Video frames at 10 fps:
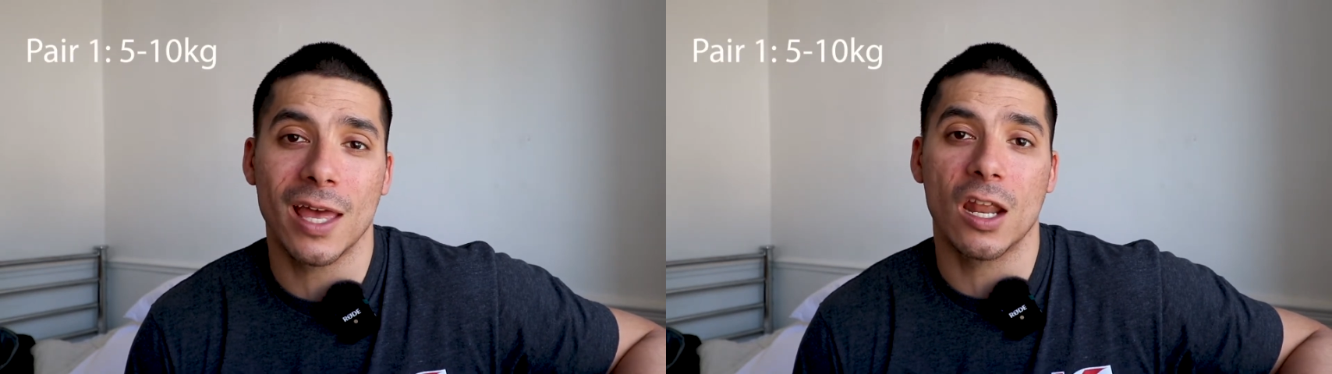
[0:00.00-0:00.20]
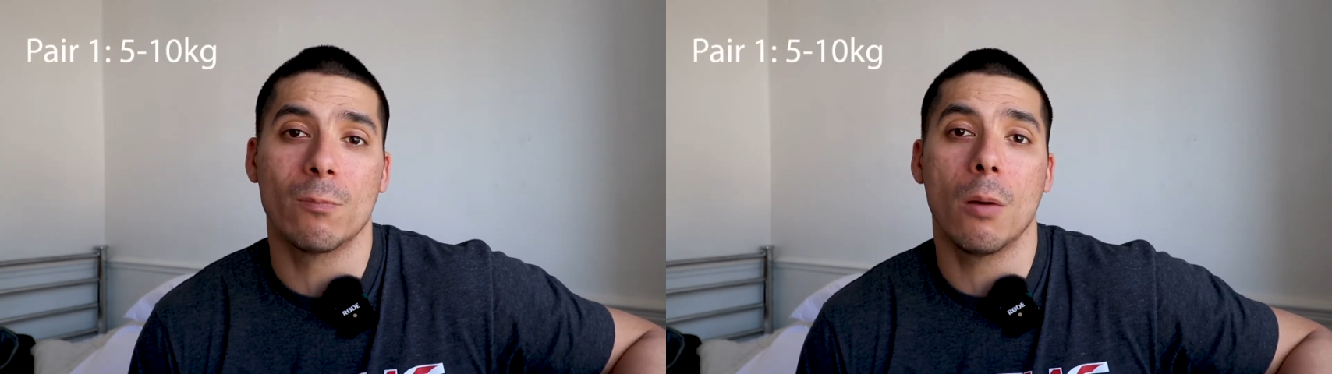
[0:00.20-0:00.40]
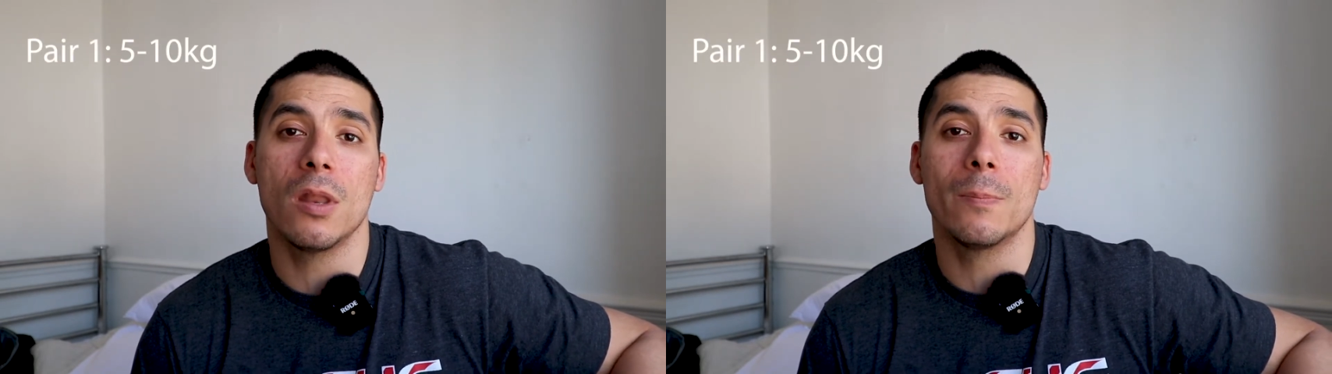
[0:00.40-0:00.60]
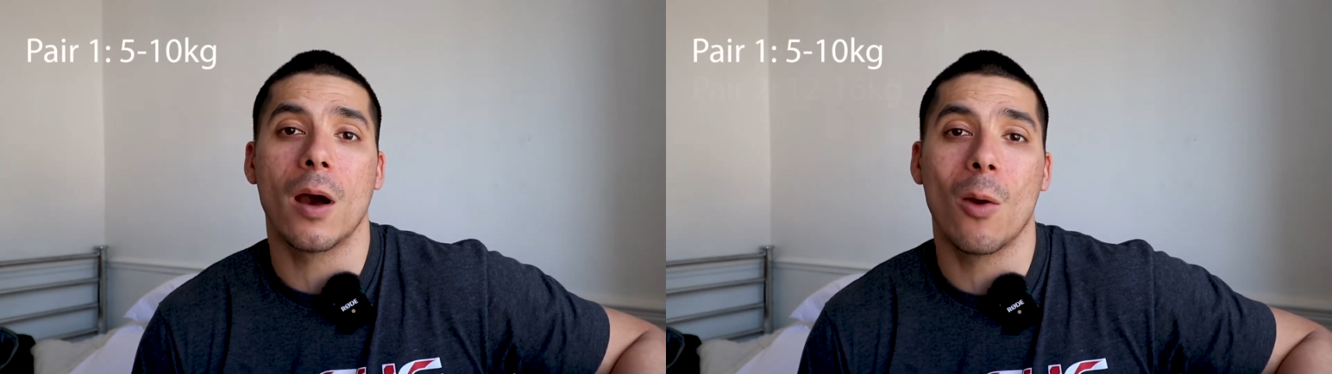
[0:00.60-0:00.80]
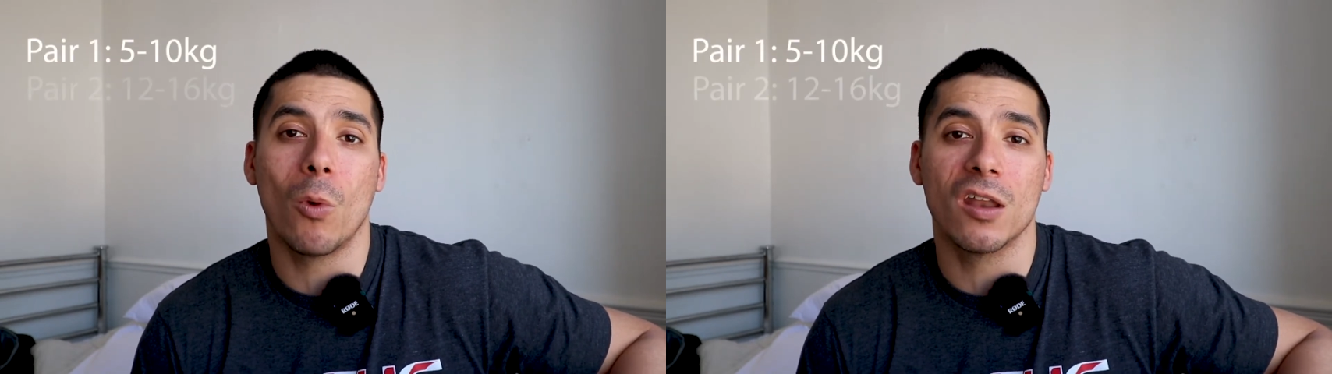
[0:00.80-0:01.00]
and I'd probably
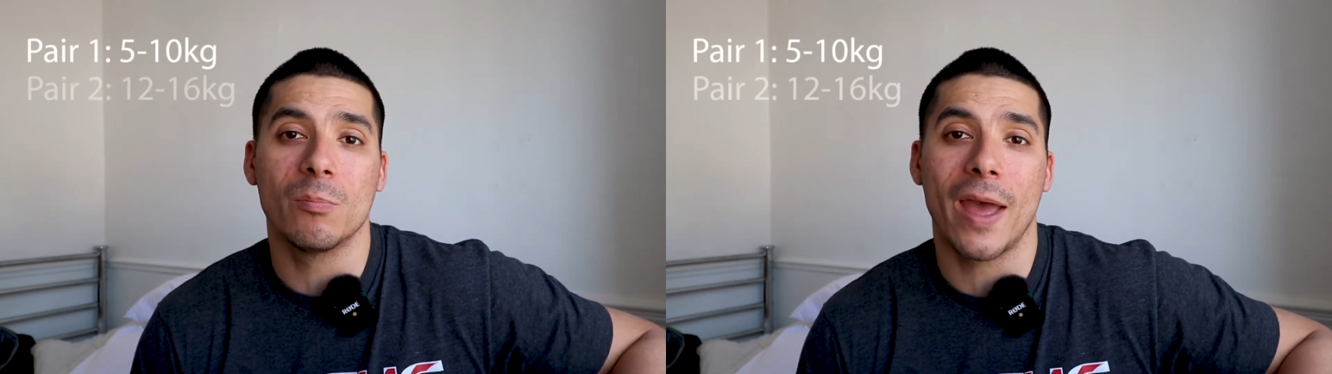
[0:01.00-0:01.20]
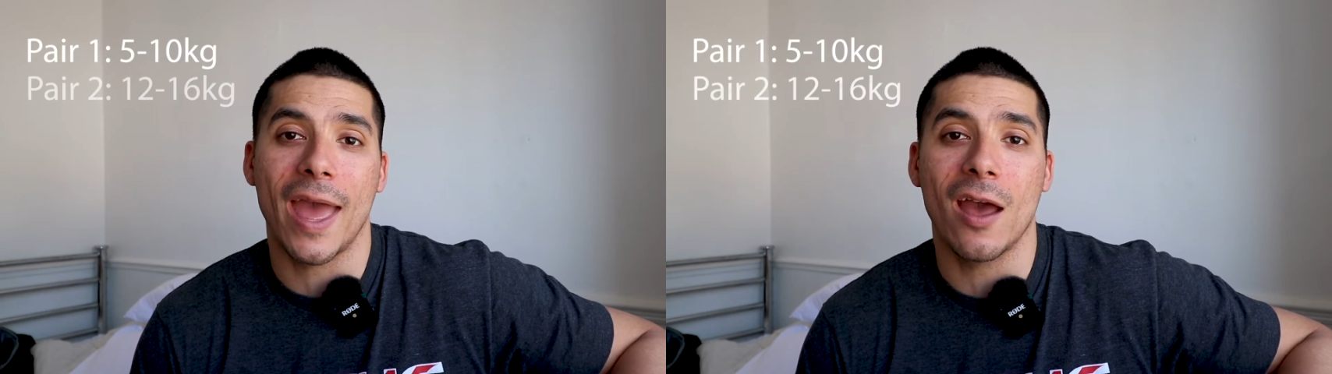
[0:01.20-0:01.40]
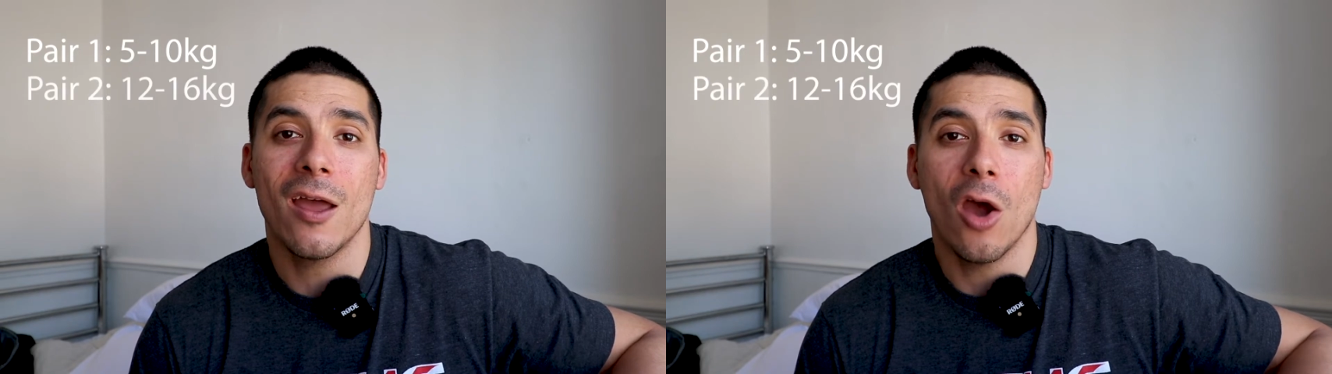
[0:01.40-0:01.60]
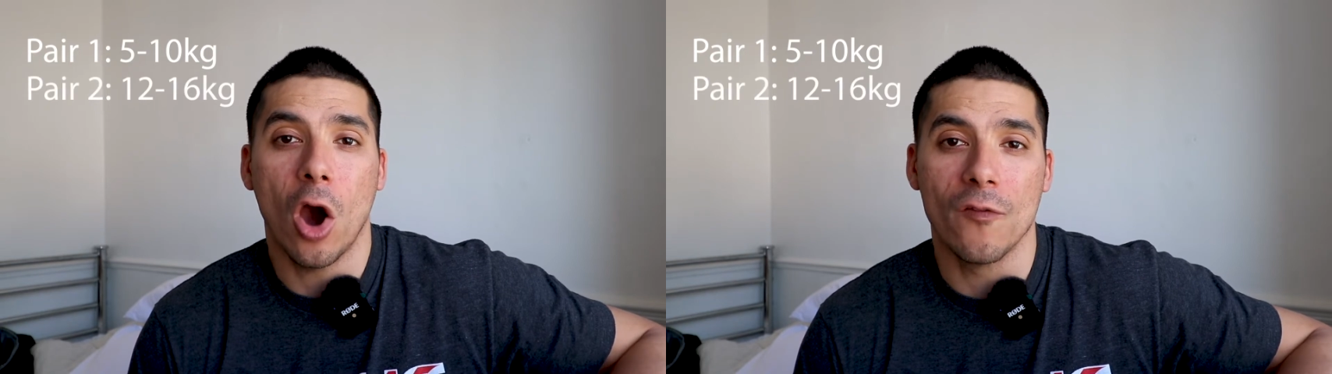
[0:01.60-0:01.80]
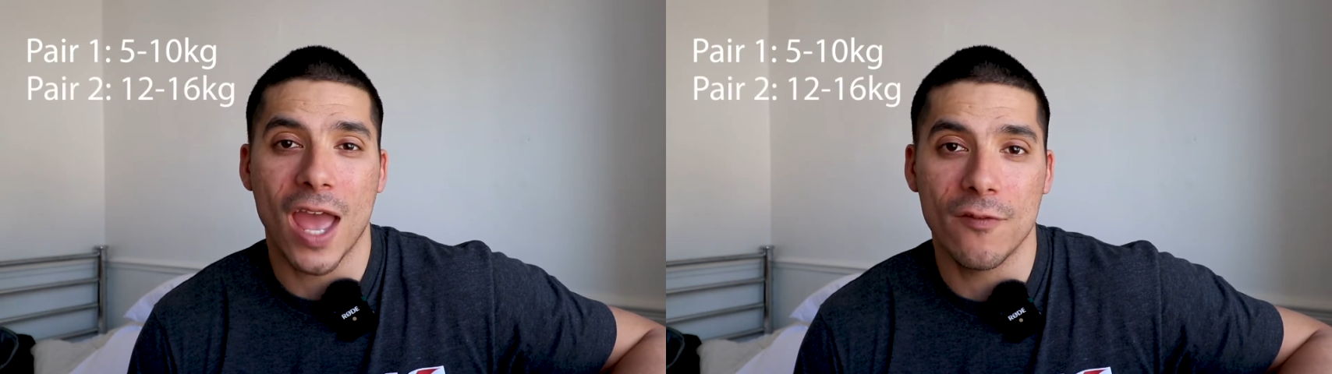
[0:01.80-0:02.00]
buy 1 pair
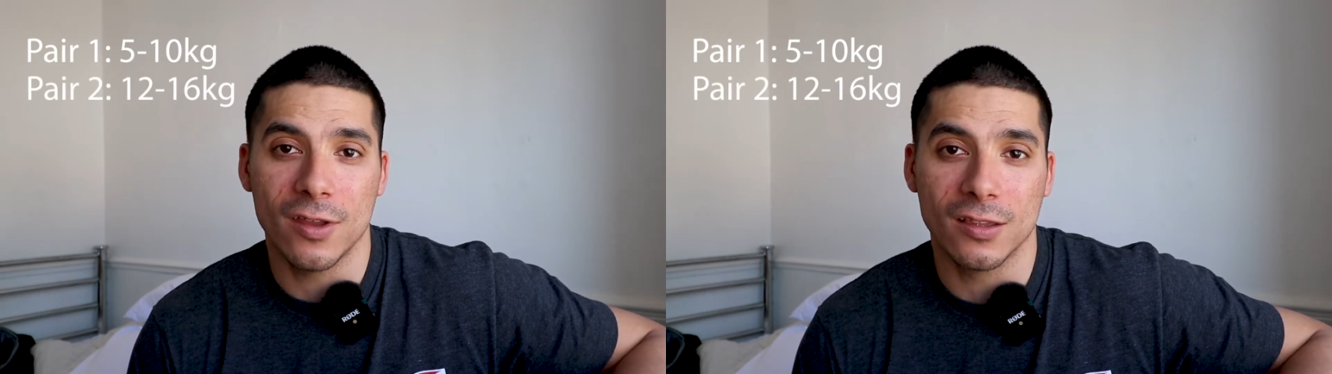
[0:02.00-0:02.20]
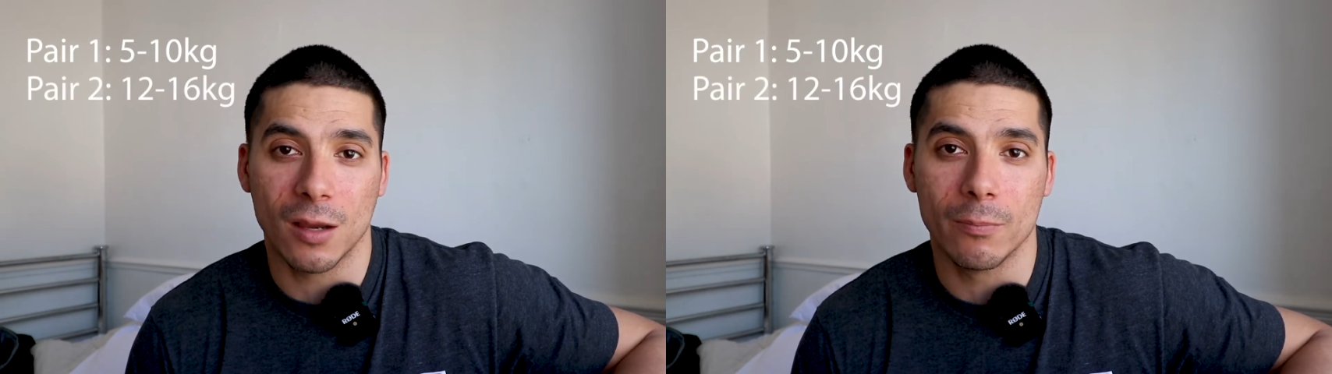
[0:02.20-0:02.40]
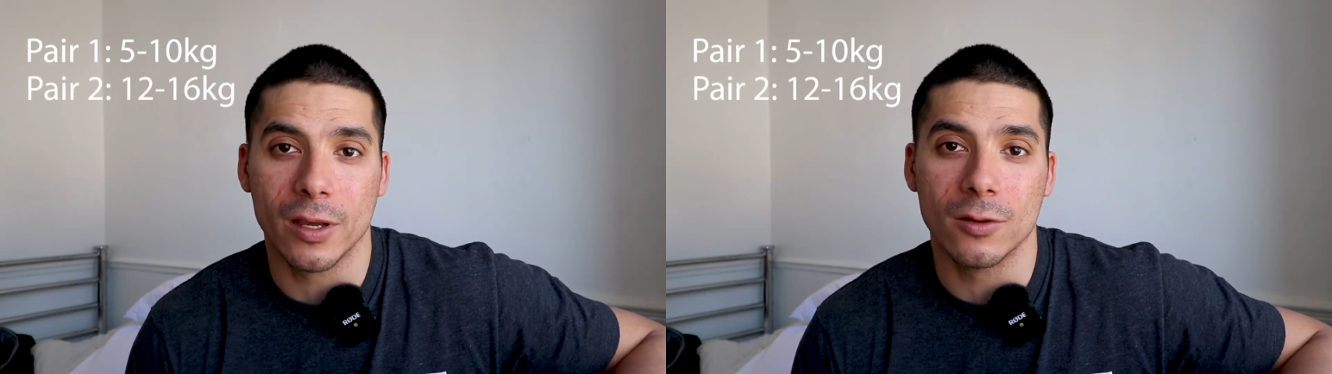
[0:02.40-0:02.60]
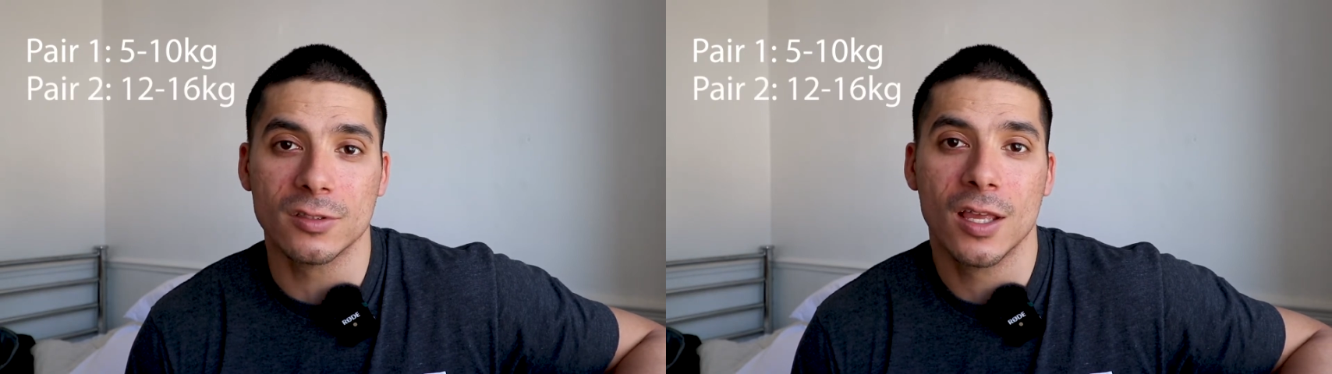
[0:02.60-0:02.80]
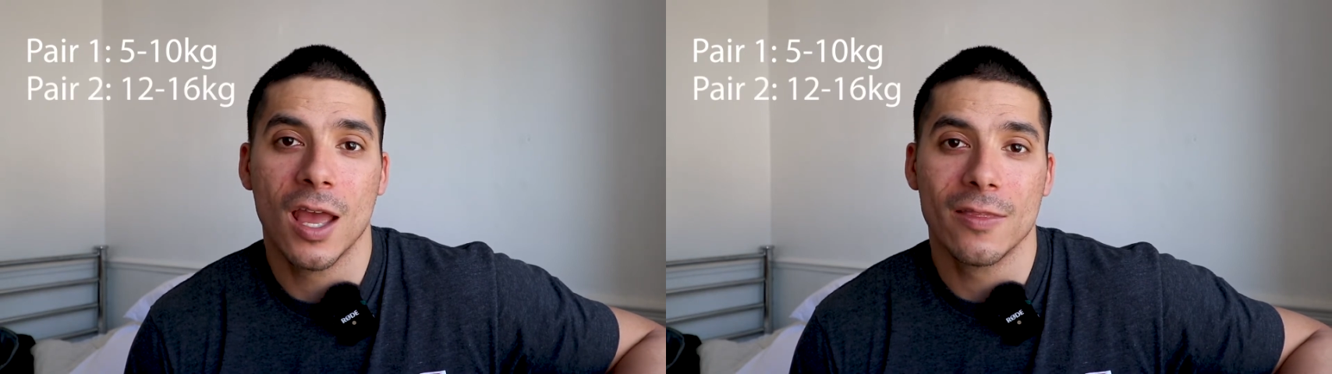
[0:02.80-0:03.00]
of heavier dumbbells